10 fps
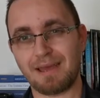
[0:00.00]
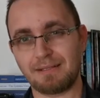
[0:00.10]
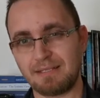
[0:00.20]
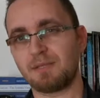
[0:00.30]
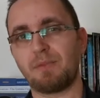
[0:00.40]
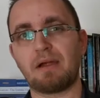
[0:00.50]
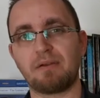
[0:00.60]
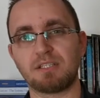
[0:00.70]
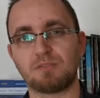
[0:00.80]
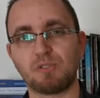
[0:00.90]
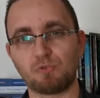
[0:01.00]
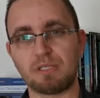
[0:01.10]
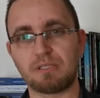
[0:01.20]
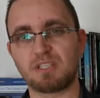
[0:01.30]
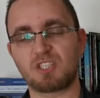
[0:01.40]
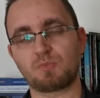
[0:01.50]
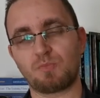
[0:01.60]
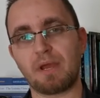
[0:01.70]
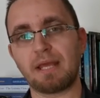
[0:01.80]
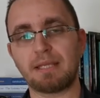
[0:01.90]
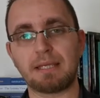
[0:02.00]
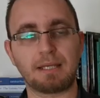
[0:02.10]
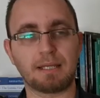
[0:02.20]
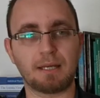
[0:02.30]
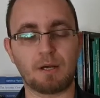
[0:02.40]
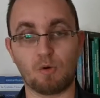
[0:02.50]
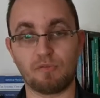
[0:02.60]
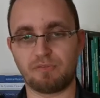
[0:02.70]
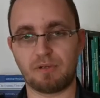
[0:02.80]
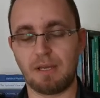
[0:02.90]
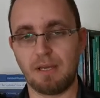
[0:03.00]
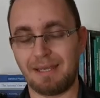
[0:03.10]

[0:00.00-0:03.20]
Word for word: and dissimilarities between the spreading uh, of uh,